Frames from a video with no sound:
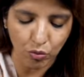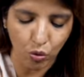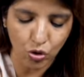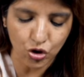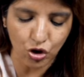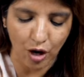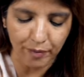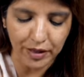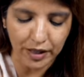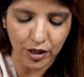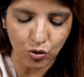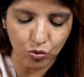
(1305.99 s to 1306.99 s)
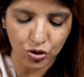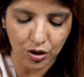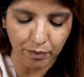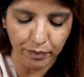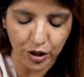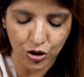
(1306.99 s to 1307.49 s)
most commonly used
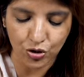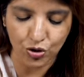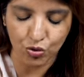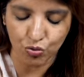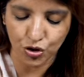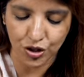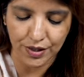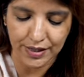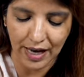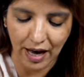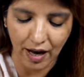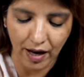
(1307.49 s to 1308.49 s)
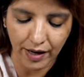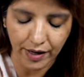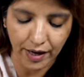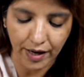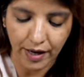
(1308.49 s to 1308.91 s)
compression sutures are